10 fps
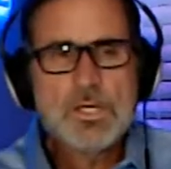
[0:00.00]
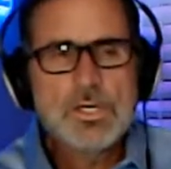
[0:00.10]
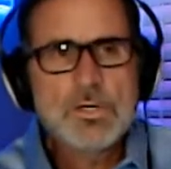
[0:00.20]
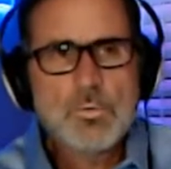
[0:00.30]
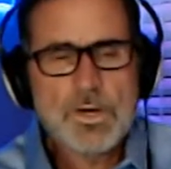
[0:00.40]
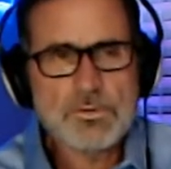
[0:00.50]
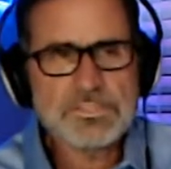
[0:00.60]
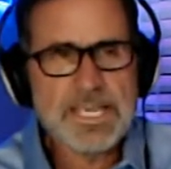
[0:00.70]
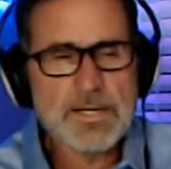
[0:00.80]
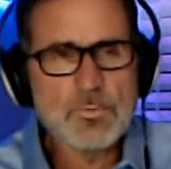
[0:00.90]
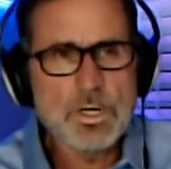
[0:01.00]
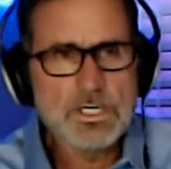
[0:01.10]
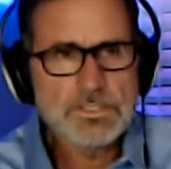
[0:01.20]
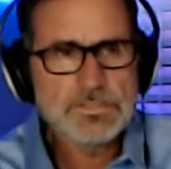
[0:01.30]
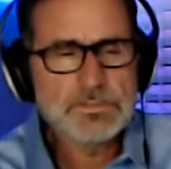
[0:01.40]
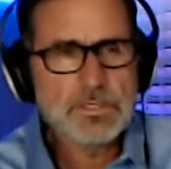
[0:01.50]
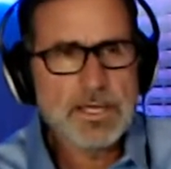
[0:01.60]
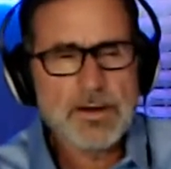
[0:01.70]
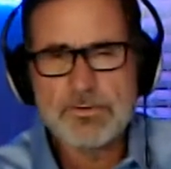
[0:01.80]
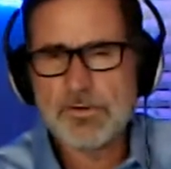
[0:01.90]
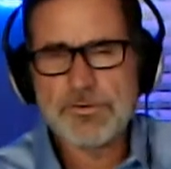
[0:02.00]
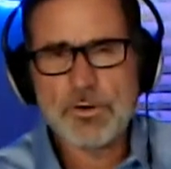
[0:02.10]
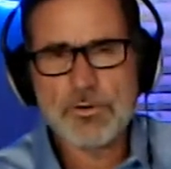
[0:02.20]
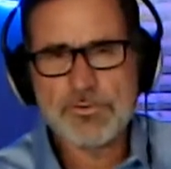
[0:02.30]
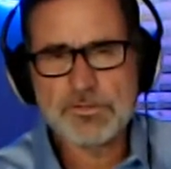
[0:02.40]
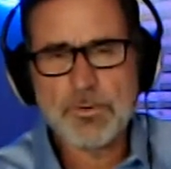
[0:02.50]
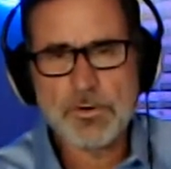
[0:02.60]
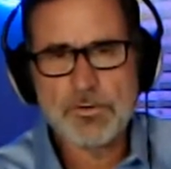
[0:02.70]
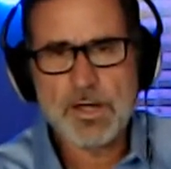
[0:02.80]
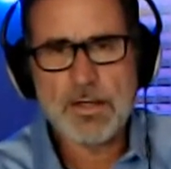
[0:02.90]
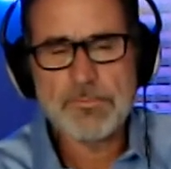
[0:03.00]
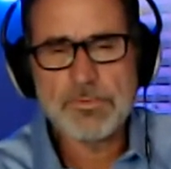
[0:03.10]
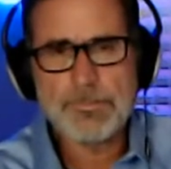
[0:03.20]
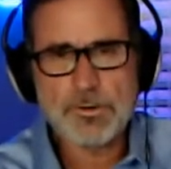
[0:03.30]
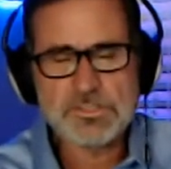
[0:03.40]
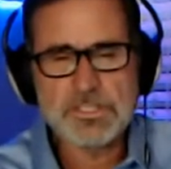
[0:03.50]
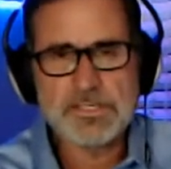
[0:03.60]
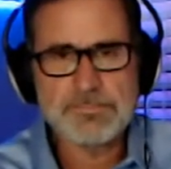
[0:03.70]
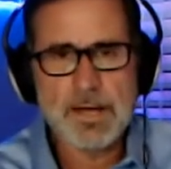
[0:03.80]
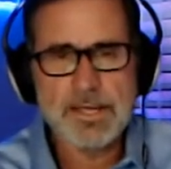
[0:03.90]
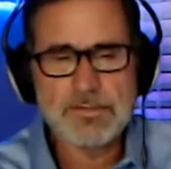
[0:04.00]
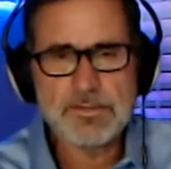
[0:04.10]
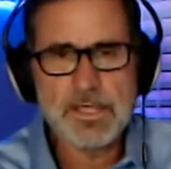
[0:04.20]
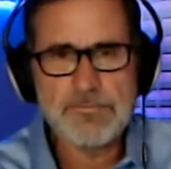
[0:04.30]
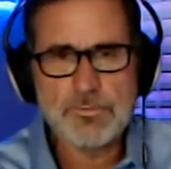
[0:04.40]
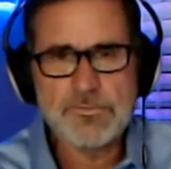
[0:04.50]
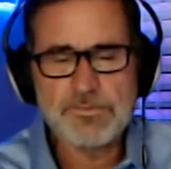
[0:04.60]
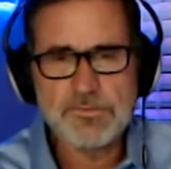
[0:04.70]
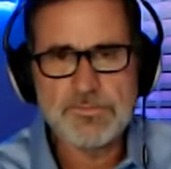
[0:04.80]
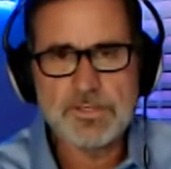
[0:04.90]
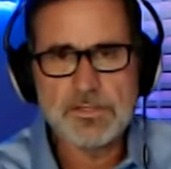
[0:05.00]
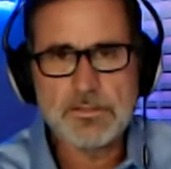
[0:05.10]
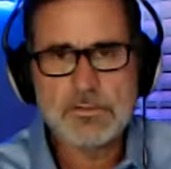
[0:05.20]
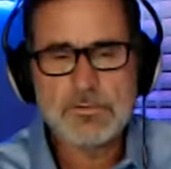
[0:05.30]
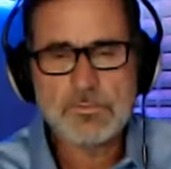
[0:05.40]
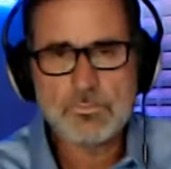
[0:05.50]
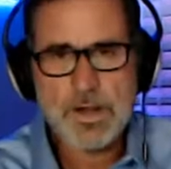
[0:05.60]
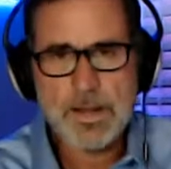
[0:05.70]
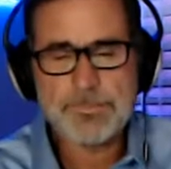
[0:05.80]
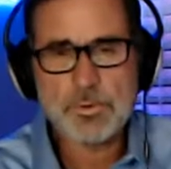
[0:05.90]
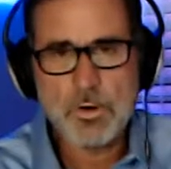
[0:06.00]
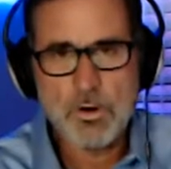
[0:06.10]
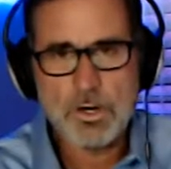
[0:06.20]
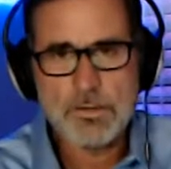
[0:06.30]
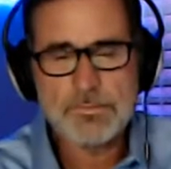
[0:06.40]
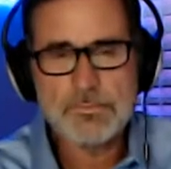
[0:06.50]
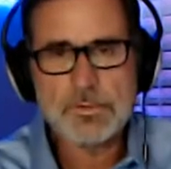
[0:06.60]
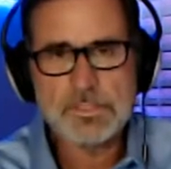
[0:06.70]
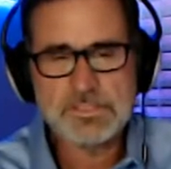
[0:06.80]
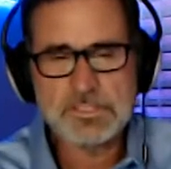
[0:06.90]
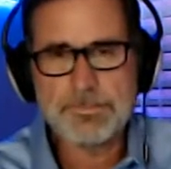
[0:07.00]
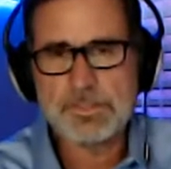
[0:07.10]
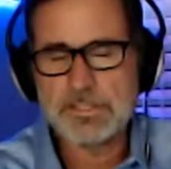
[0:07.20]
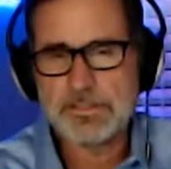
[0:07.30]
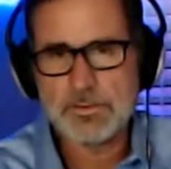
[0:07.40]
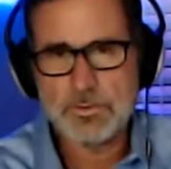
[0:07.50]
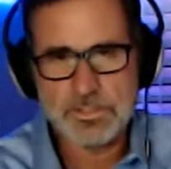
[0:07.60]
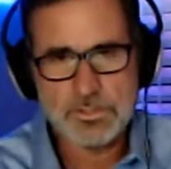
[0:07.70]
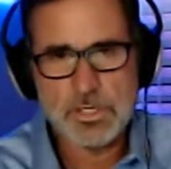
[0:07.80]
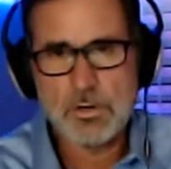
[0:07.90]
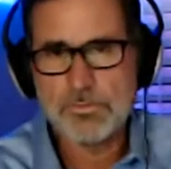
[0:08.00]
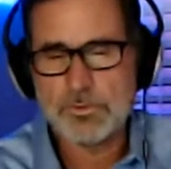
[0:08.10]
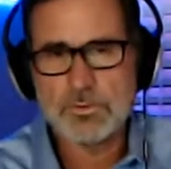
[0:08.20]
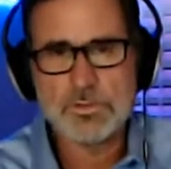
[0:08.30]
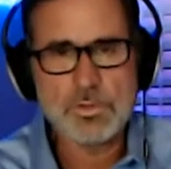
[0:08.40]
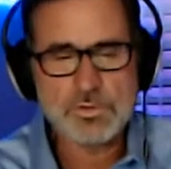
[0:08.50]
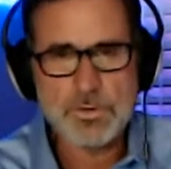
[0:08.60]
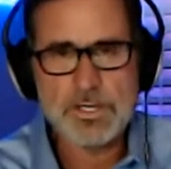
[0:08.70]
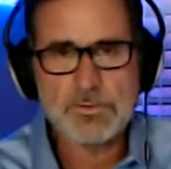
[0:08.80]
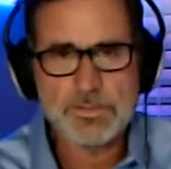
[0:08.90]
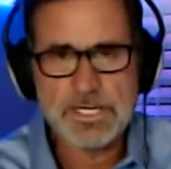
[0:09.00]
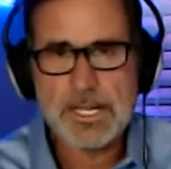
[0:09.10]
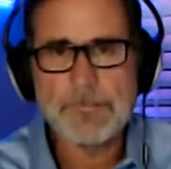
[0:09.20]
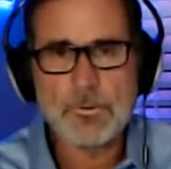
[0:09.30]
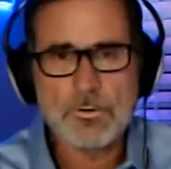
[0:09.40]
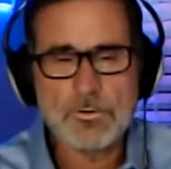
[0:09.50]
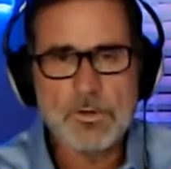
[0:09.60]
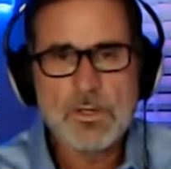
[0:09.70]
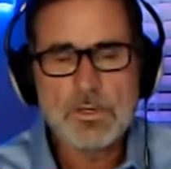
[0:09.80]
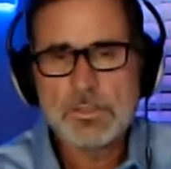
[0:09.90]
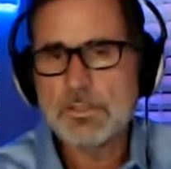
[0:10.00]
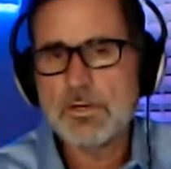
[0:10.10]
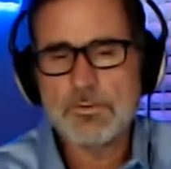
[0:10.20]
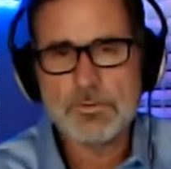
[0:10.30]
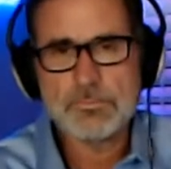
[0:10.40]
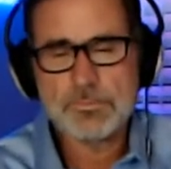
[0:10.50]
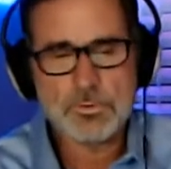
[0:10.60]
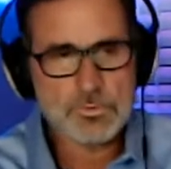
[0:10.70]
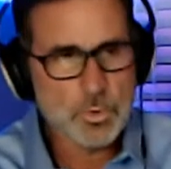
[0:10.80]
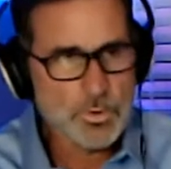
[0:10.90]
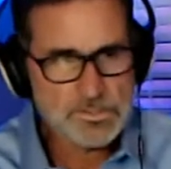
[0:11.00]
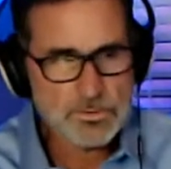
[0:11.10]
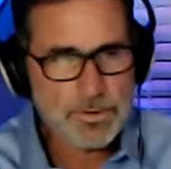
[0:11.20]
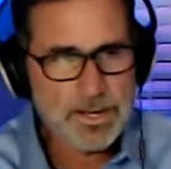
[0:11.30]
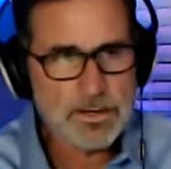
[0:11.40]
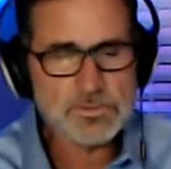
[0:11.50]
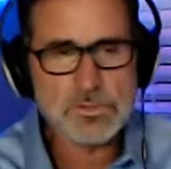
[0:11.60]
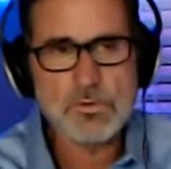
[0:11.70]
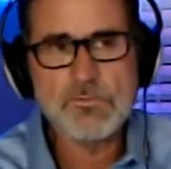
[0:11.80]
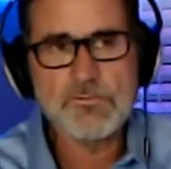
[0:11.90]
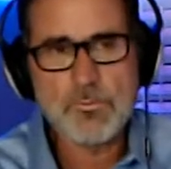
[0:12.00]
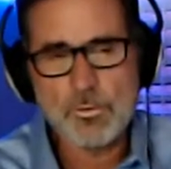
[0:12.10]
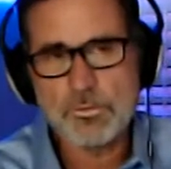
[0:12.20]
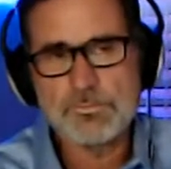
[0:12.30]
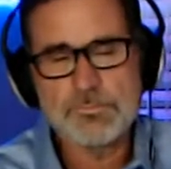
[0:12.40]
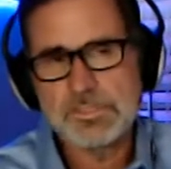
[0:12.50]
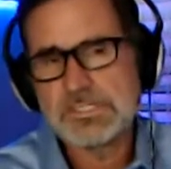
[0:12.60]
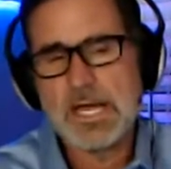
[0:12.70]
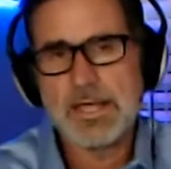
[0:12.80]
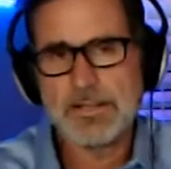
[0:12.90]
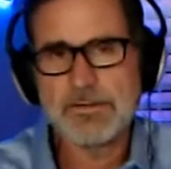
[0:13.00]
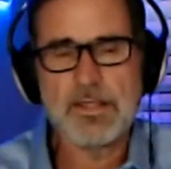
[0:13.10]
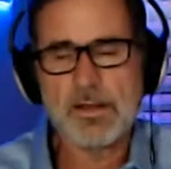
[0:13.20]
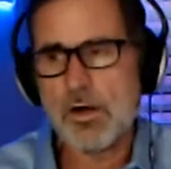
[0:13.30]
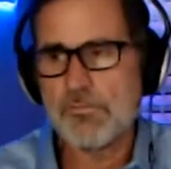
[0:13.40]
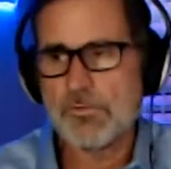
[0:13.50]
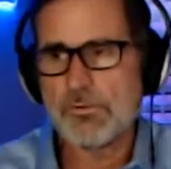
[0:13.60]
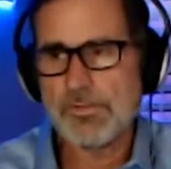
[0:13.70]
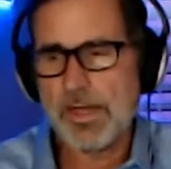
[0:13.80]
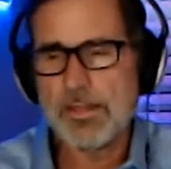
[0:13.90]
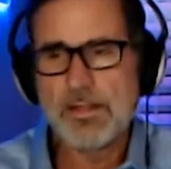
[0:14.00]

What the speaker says: What I was saying was, I don't know if you heard this part or not. The person that's buying the F-150 Raptor R is typically going to tow. They're going to tow a trailer, a camper, their toys around. So Ford decided that over that,